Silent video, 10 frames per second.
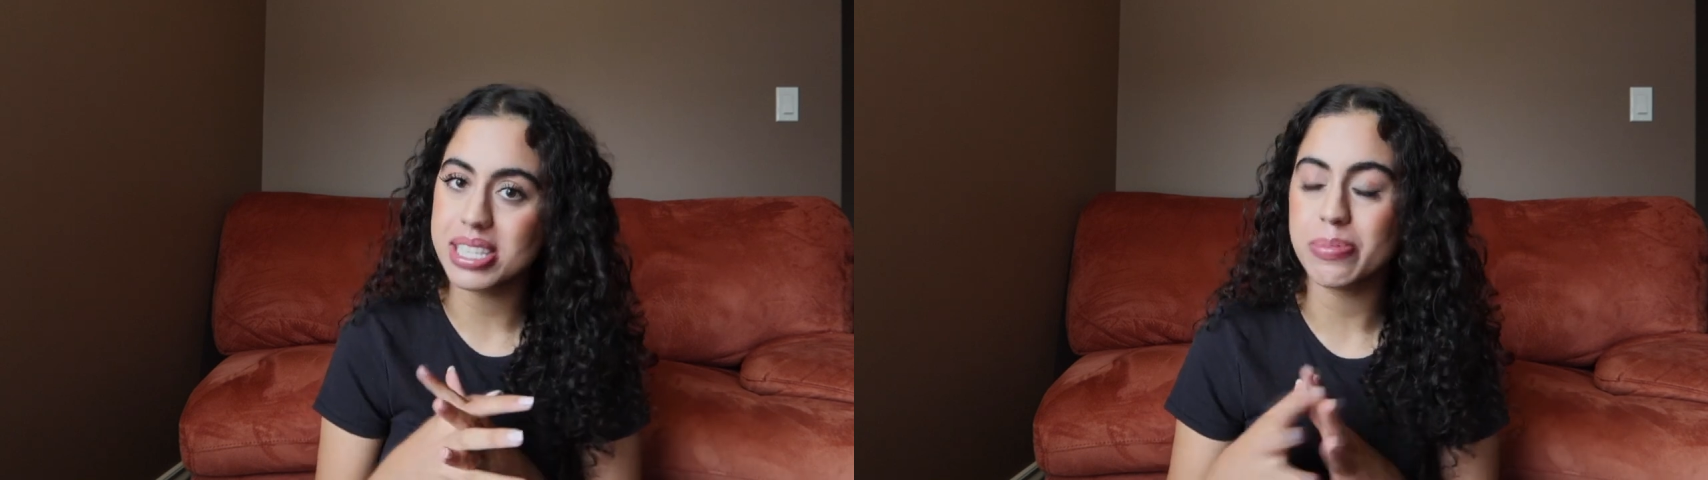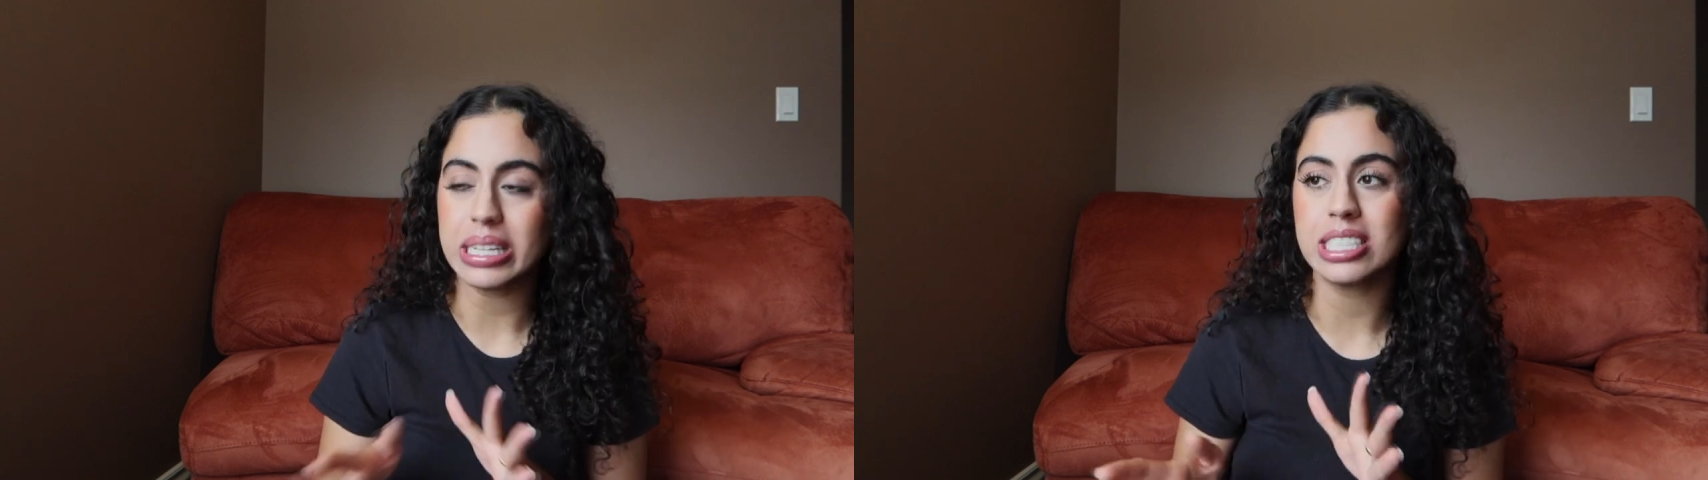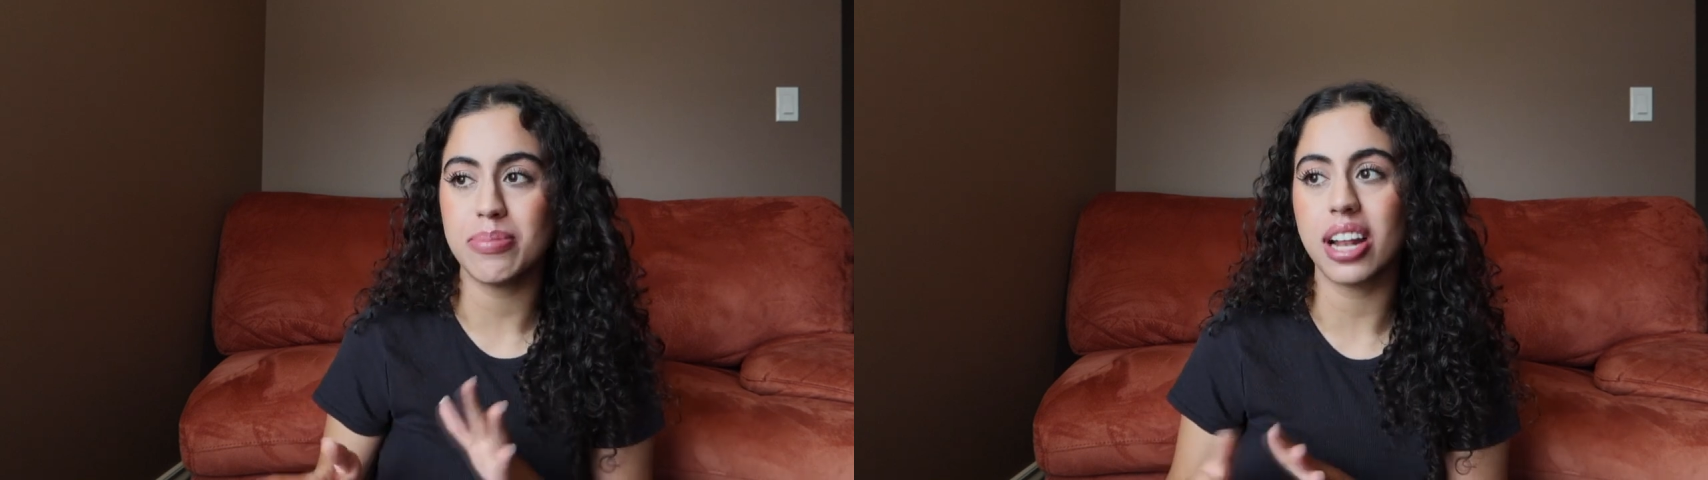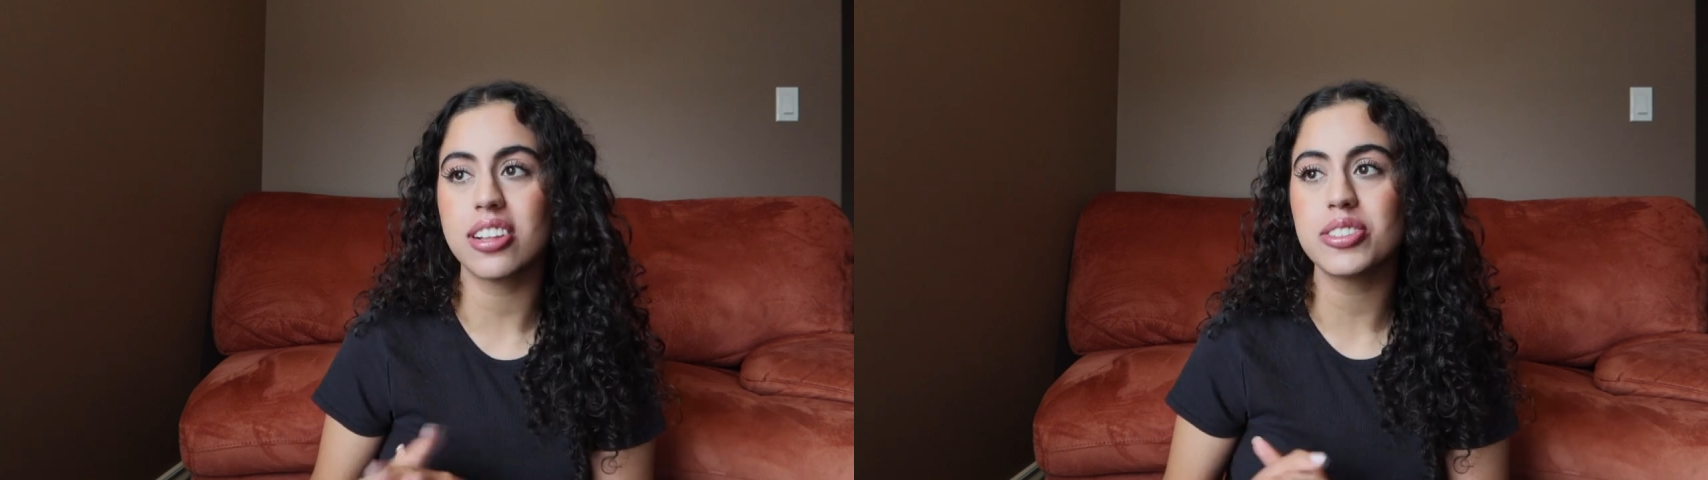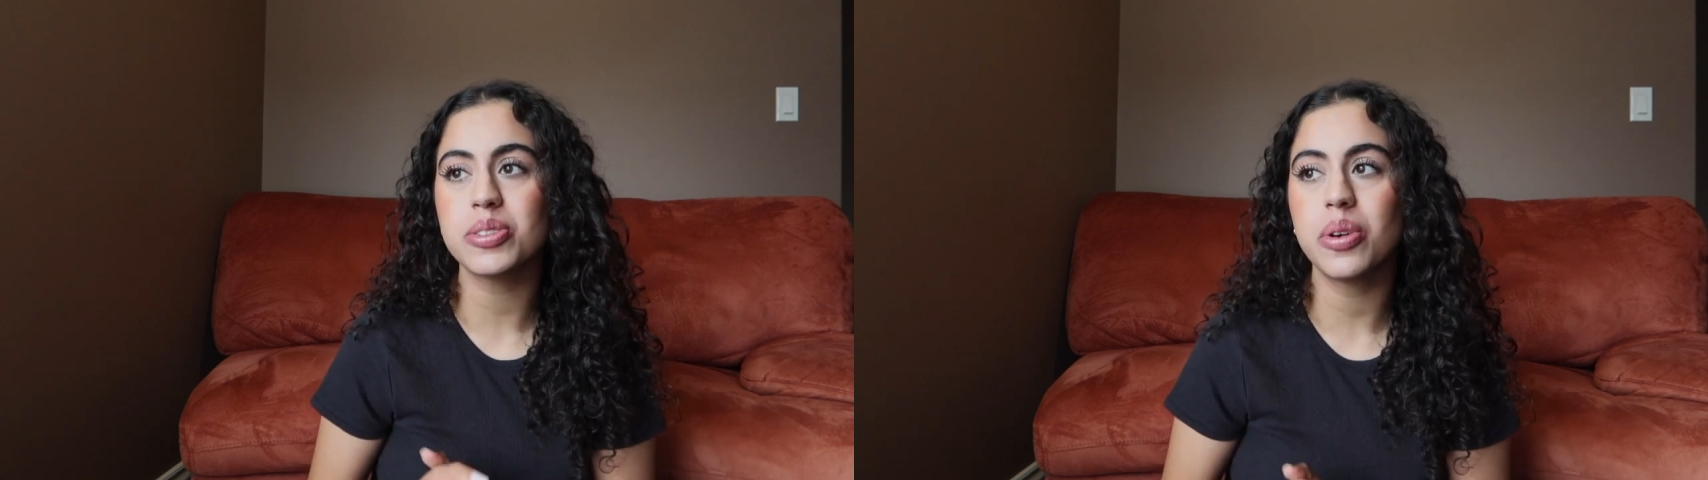is spent in
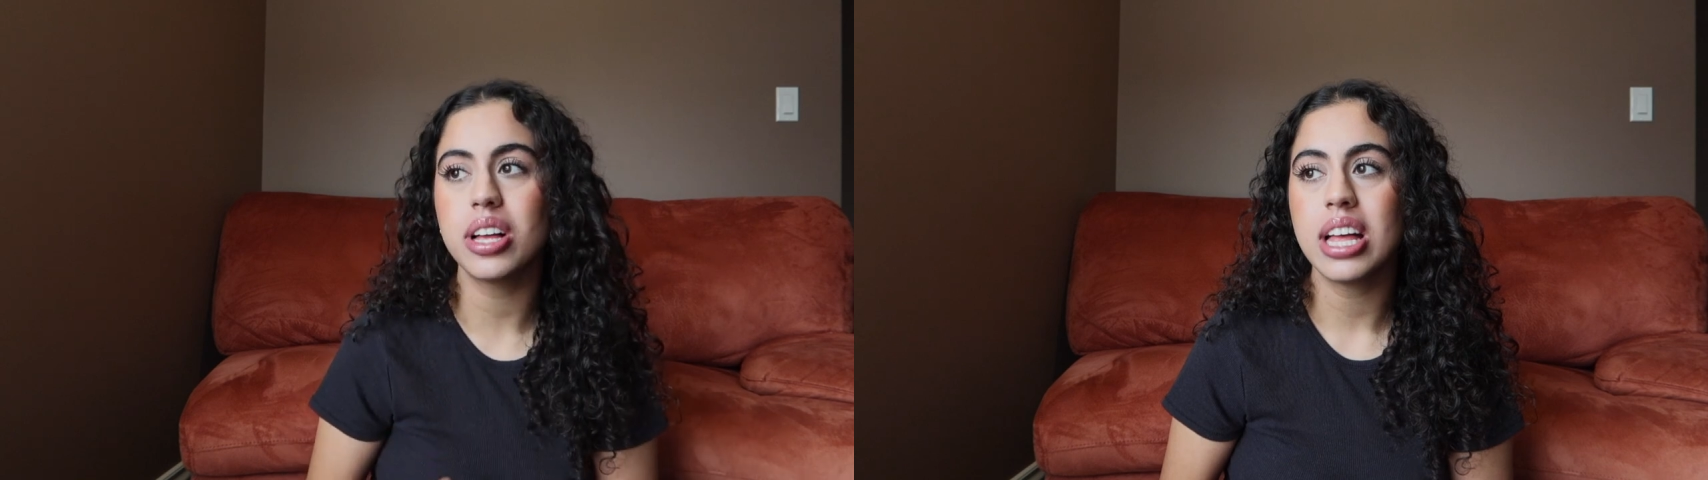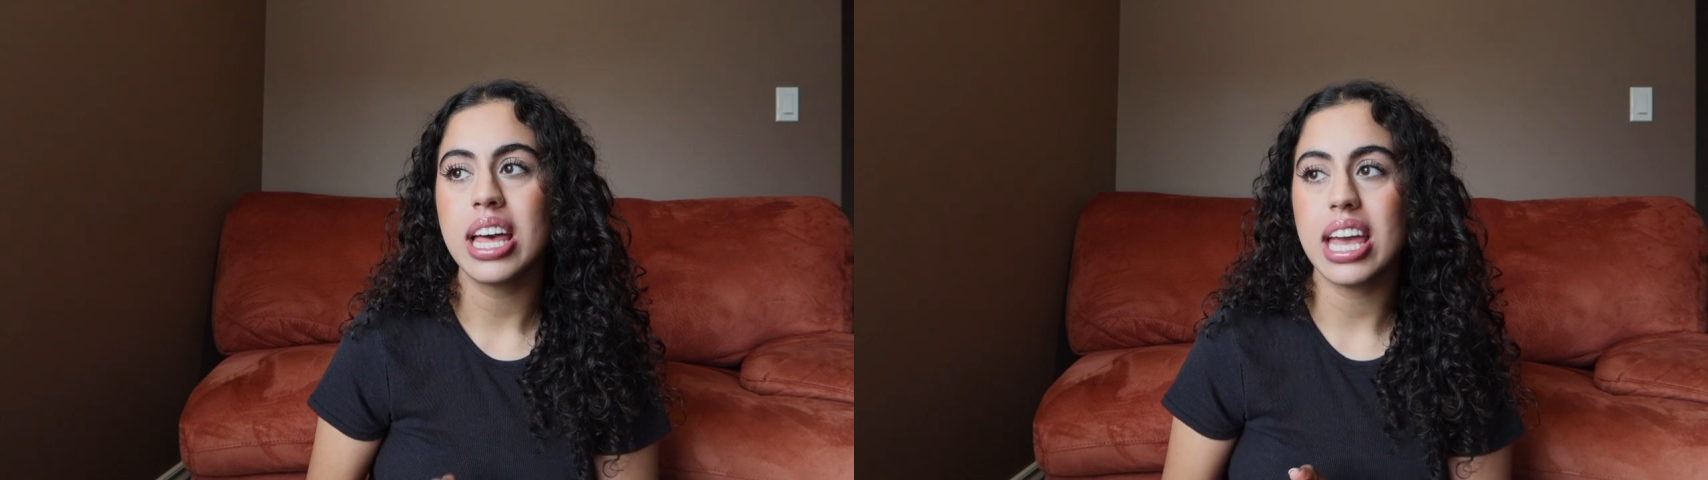medical school,